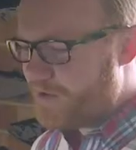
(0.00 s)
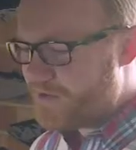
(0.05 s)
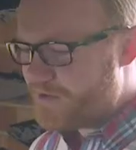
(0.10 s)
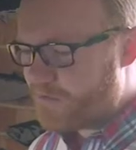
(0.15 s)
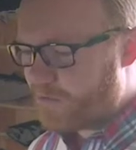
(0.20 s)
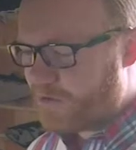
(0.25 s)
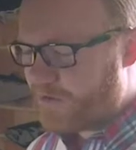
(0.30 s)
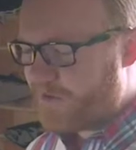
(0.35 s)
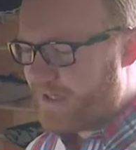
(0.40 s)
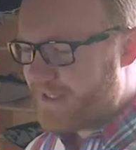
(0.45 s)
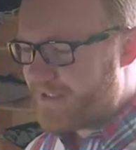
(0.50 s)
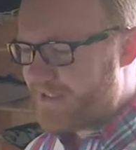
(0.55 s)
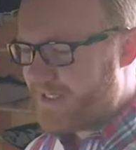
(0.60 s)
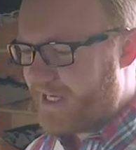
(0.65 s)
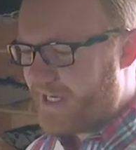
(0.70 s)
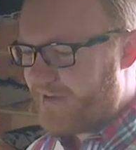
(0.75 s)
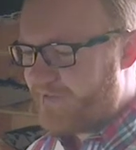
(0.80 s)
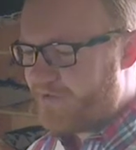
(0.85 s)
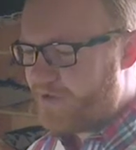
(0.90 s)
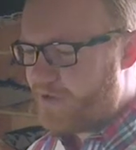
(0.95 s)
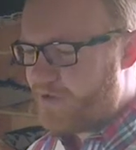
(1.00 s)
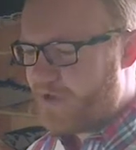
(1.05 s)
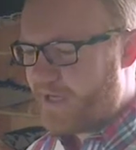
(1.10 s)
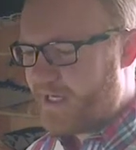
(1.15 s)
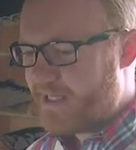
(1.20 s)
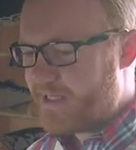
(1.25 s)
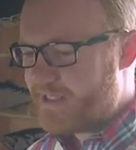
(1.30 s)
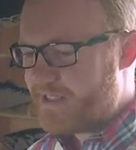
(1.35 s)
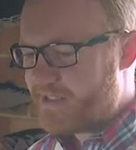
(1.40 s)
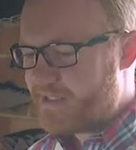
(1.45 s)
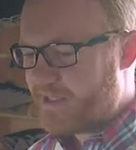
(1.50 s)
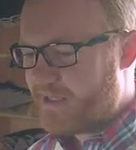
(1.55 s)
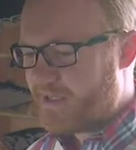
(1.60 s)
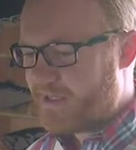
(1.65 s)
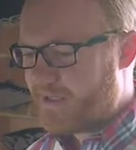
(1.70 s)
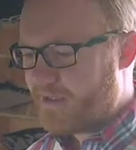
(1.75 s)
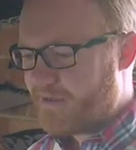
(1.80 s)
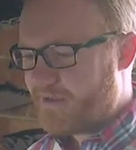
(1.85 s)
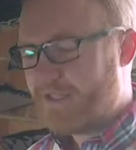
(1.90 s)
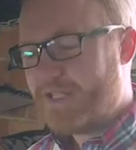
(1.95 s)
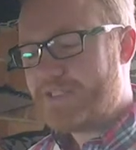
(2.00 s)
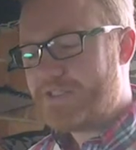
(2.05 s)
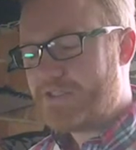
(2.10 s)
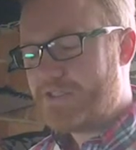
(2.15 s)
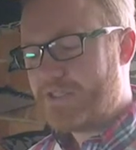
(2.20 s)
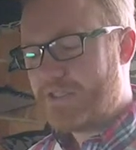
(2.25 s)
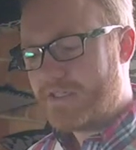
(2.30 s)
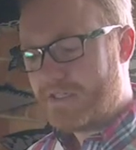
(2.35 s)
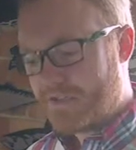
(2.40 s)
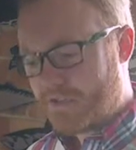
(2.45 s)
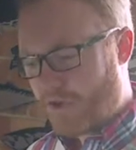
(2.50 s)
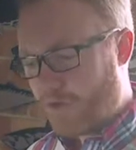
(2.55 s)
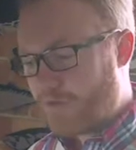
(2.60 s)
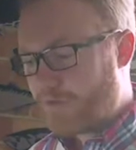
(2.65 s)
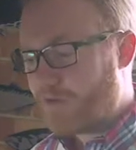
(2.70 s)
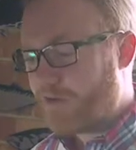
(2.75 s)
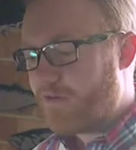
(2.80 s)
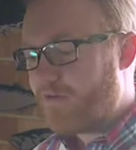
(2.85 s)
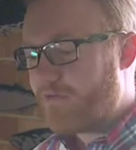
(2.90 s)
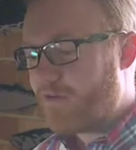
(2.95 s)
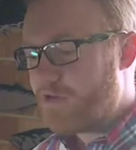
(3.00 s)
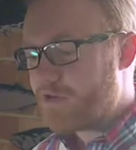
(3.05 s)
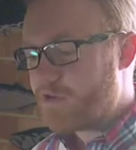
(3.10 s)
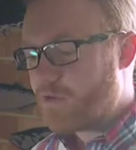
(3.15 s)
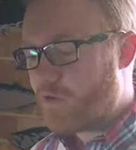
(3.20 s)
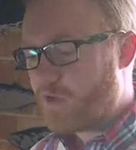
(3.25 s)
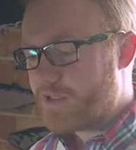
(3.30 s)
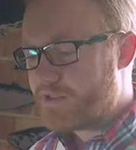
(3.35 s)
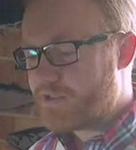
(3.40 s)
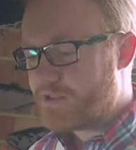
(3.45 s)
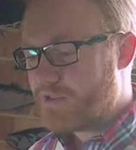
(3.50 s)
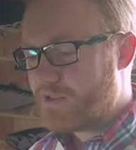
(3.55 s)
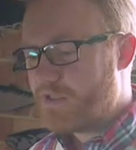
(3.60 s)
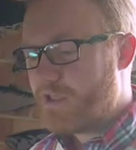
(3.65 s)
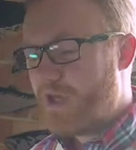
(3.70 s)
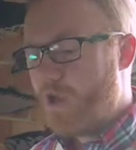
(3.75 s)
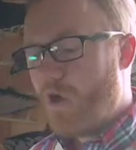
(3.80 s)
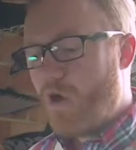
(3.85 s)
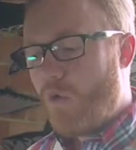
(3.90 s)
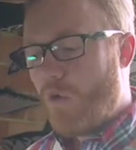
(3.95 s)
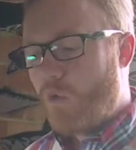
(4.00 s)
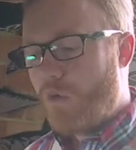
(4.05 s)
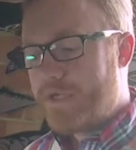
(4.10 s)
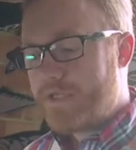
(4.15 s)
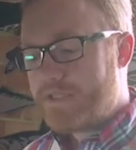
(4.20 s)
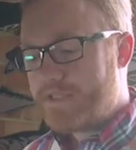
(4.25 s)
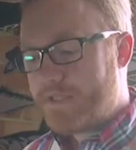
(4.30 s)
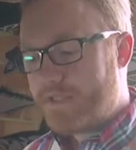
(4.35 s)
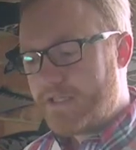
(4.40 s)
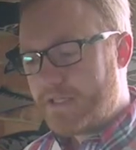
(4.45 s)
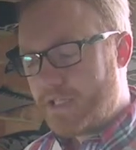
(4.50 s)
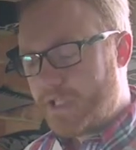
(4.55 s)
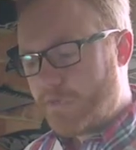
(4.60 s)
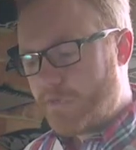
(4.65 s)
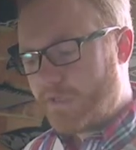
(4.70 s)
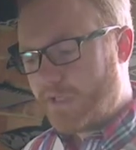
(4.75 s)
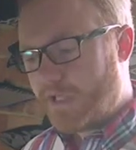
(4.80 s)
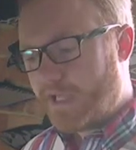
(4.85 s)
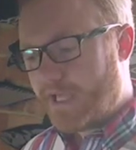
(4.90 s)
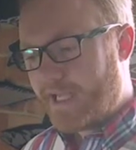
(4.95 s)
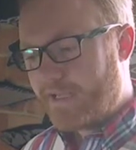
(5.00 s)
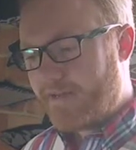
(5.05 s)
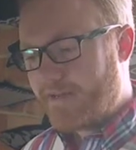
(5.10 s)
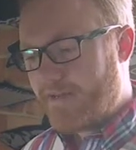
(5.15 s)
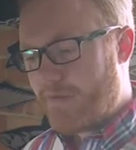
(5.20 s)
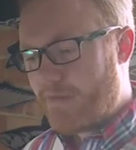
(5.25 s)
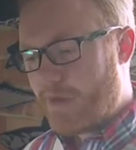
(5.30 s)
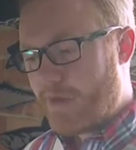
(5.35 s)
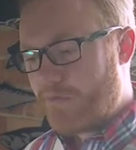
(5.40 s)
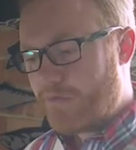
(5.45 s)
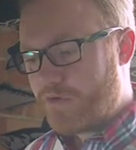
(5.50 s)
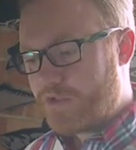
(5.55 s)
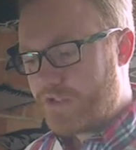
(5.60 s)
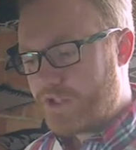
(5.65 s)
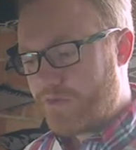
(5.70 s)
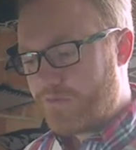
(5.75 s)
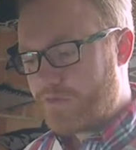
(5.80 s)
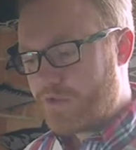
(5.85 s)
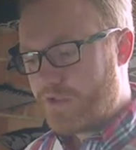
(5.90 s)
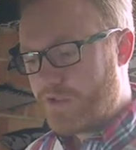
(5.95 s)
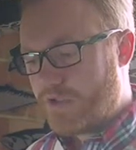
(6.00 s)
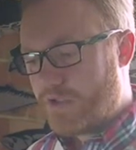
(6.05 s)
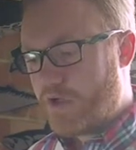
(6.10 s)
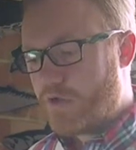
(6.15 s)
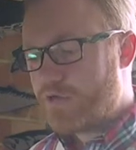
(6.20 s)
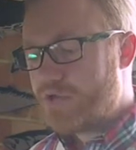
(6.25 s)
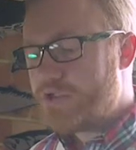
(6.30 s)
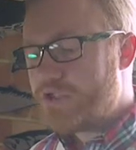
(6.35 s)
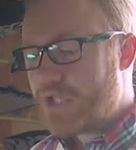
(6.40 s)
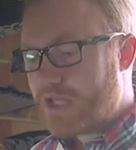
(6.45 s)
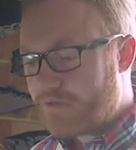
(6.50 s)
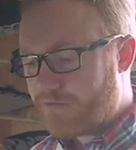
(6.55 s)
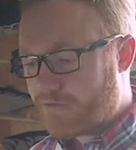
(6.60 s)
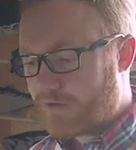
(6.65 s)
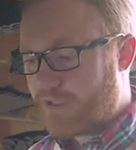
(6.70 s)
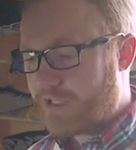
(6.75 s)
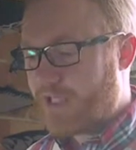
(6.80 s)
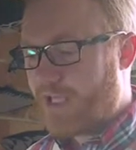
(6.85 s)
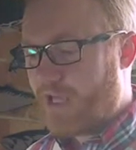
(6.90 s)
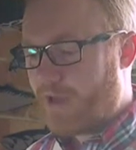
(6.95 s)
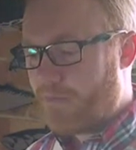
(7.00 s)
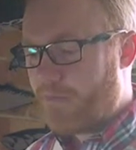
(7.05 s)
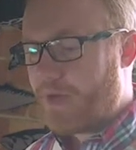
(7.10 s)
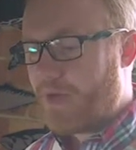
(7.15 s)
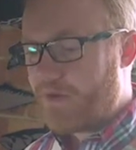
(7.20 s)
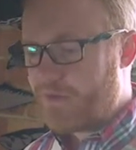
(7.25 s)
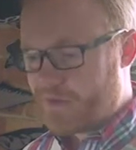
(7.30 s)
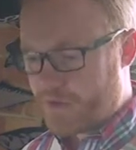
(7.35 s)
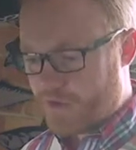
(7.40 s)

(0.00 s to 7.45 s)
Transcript: it. We're glad to have you. And let's start with our first question. What is it that you would like the membership to know generally about